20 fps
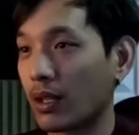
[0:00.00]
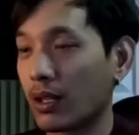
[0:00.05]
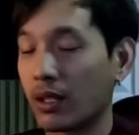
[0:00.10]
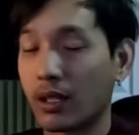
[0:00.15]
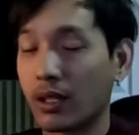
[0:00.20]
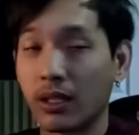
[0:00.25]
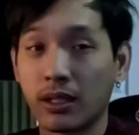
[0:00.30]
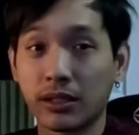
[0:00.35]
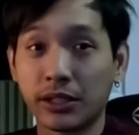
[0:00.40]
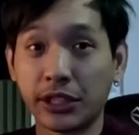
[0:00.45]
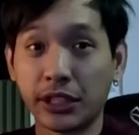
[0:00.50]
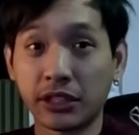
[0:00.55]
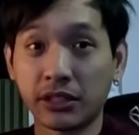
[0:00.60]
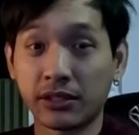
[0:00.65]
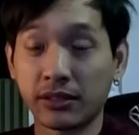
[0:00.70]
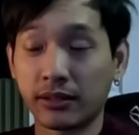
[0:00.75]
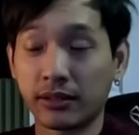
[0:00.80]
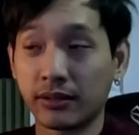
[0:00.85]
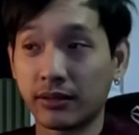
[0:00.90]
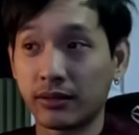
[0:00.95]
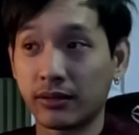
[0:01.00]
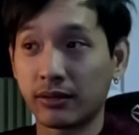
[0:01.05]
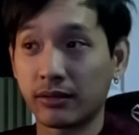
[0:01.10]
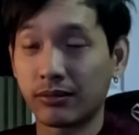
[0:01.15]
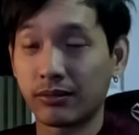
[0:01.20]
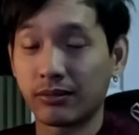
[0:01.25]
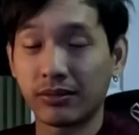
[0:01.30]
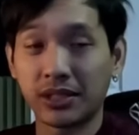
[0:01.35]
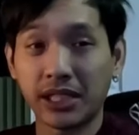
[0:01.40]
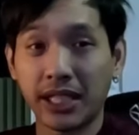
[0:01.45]
She's
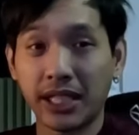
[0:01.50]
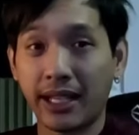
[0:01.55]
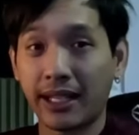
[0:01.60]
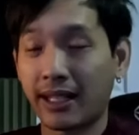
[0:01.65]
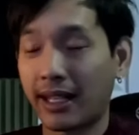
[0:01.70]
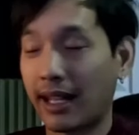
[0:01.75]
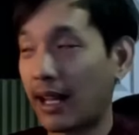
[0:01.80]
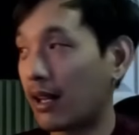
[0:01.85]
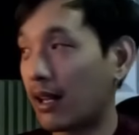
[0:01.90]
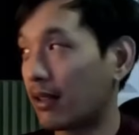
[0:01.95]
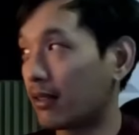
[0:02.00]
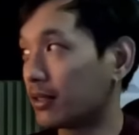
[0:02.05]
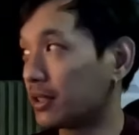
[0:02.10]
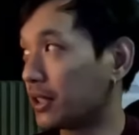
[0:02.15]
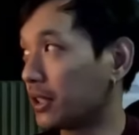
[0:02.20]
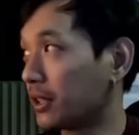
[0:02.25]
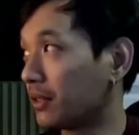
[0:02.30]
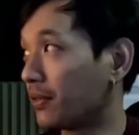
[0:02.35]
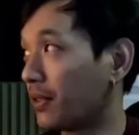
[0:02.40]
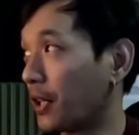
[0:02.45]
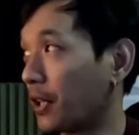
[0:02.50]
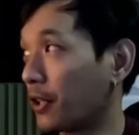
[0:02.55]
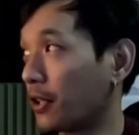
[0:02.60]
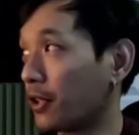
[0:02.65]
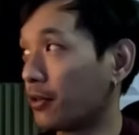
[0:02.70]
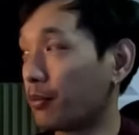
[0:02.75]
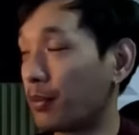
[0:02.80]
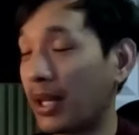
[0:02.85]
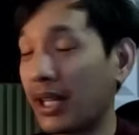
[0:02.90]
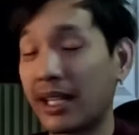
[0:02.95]
said she's very
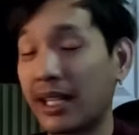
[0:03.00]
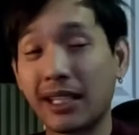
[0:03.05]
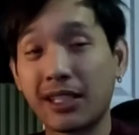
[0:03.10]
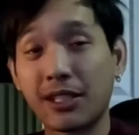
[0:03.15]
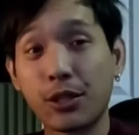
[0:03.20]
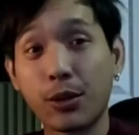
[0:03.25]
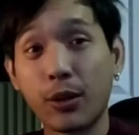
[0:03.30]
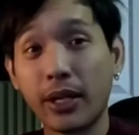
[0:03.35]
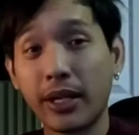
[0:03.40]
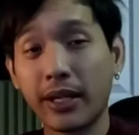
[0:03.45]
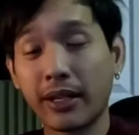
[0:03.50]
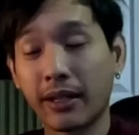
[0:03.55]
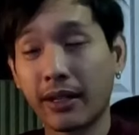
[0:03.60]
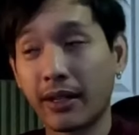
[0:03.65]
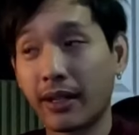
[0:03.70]
big into it,